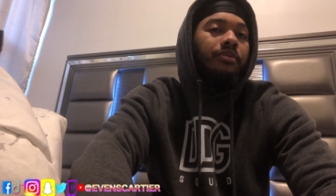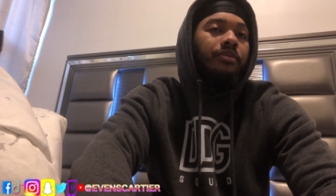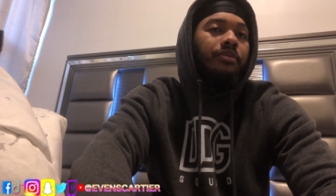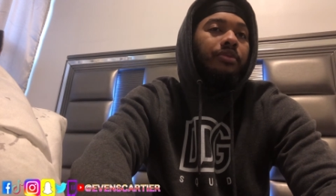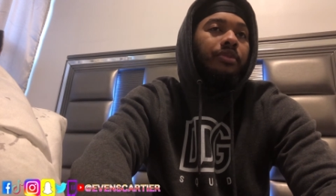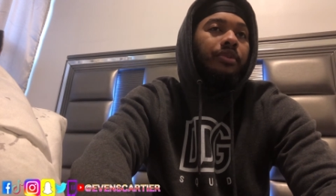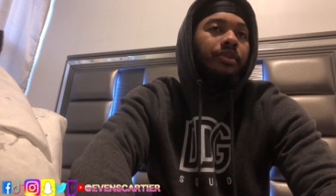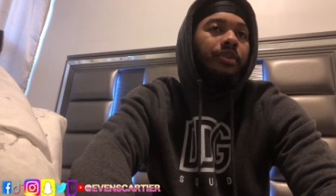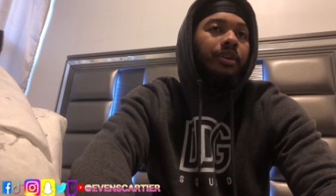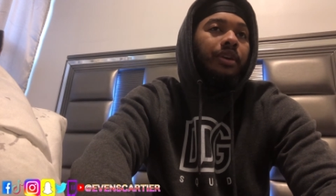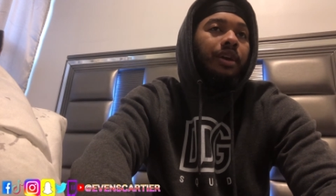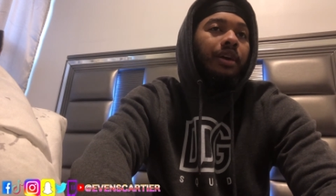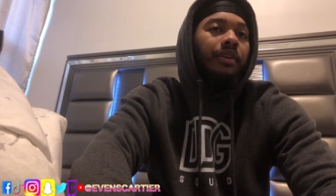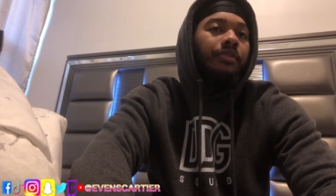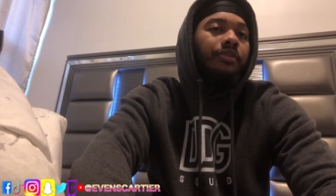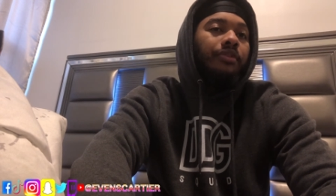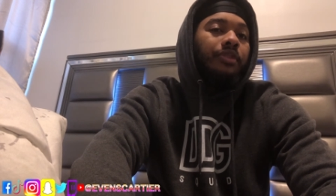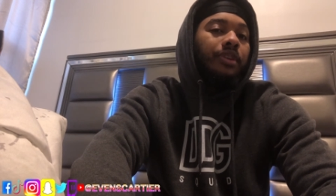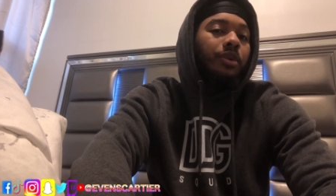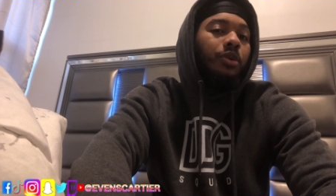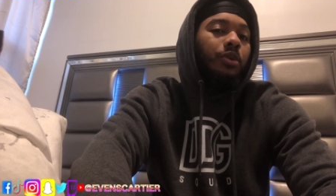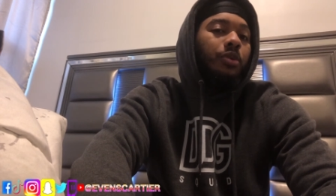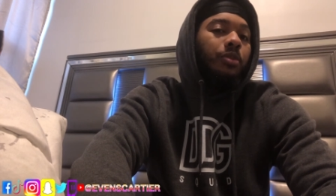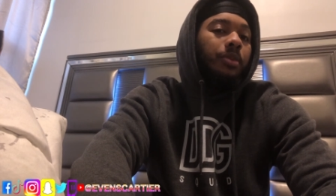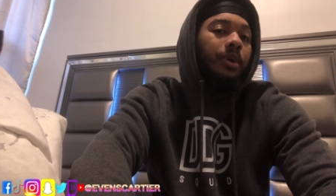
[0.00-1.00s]
but after
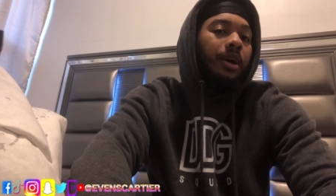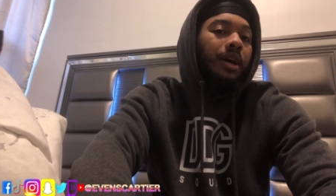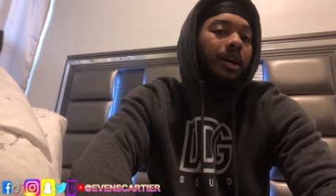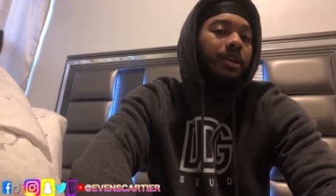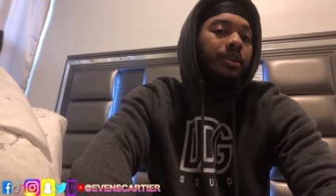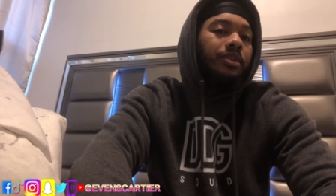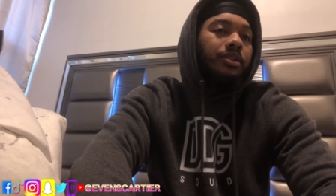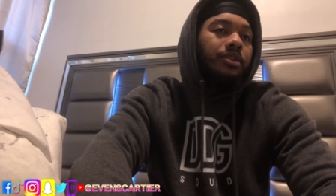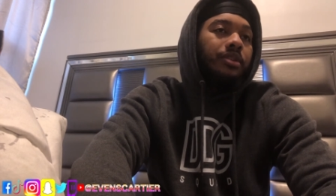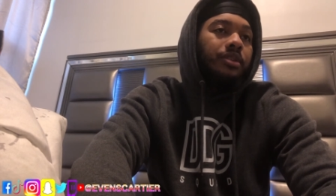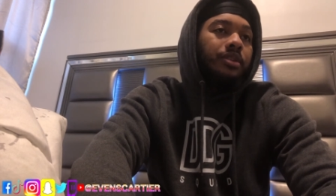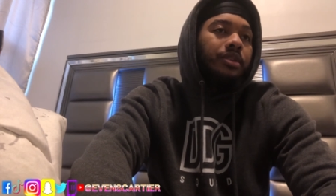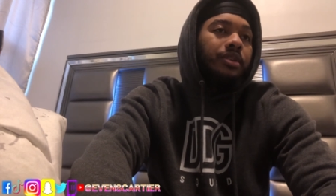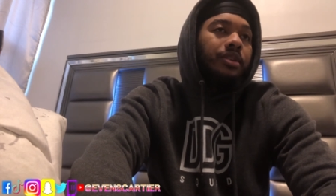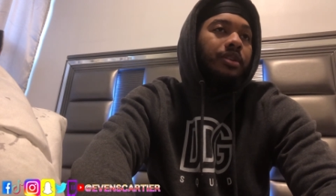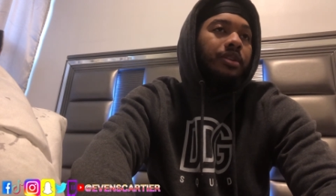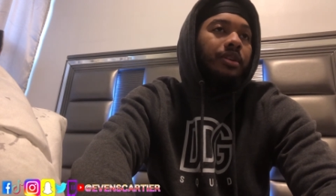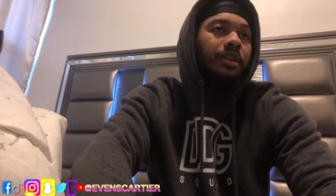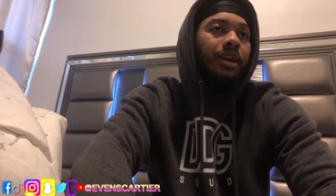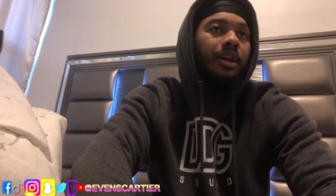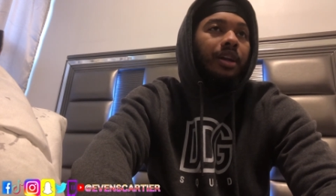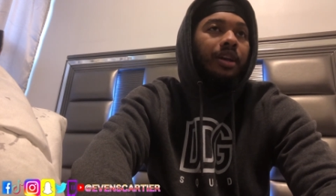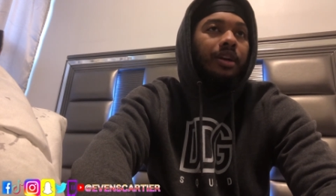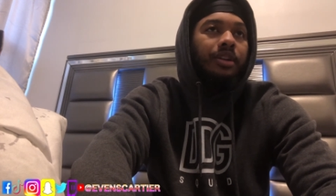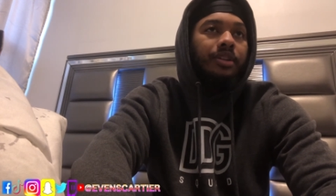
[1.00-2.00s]
you pass, you
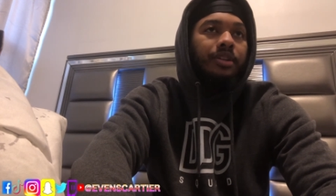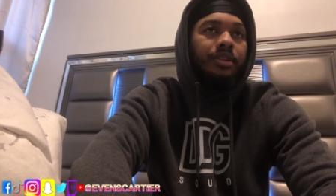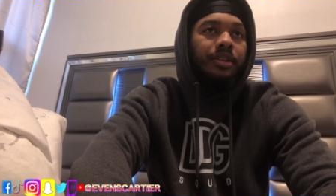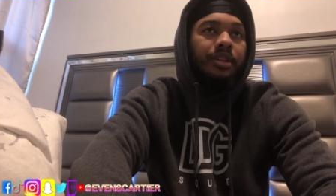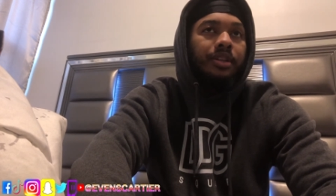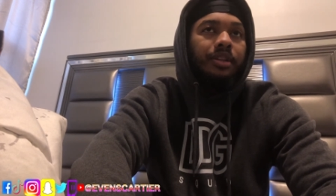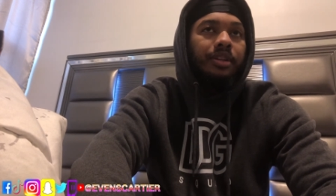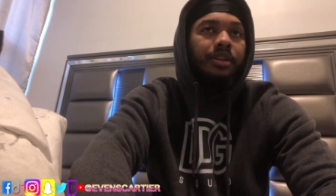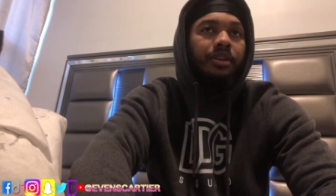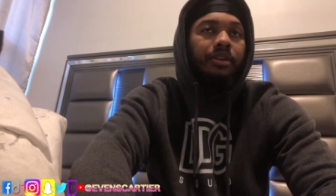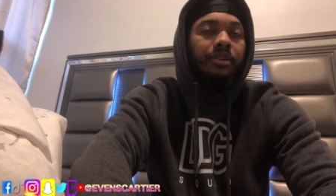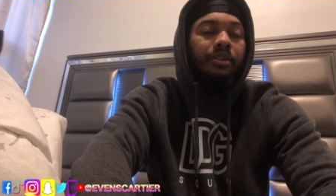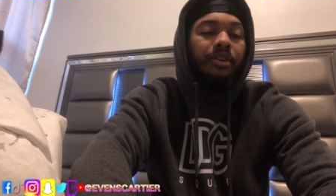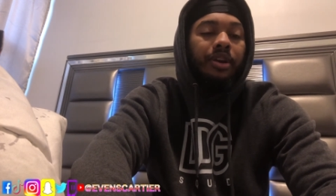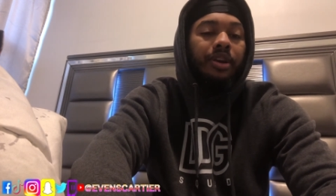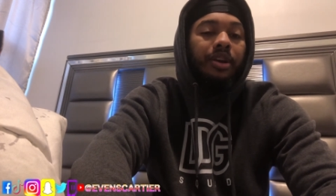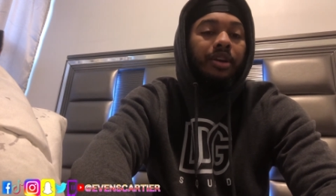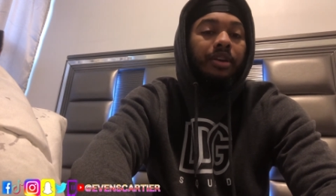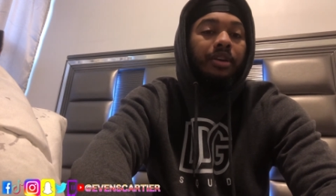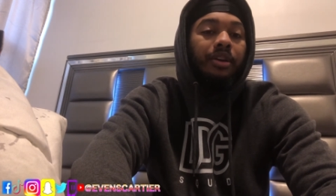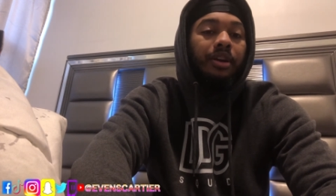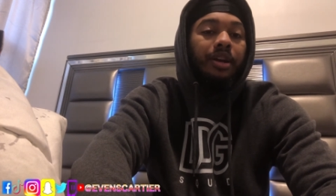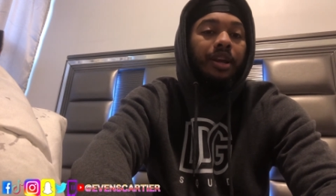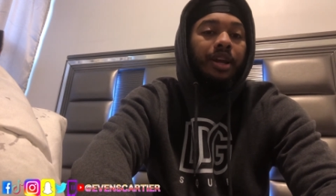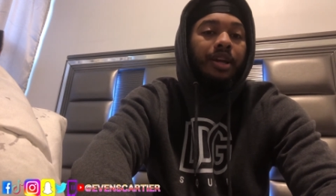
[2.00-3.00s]
gotta take the credit
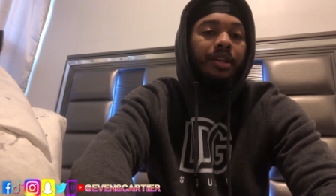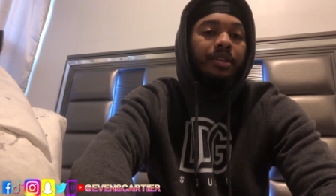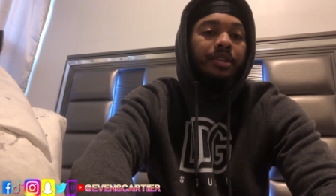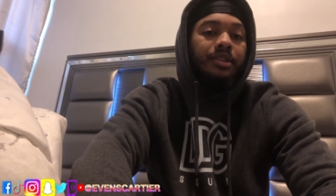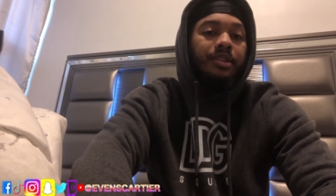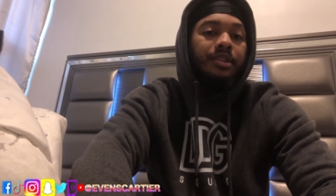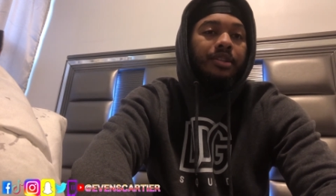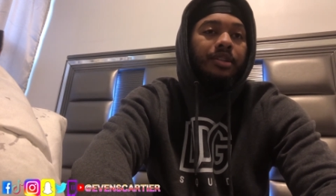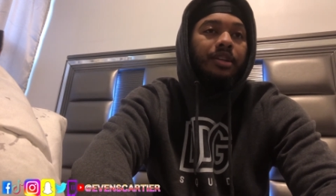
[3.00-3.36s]
class.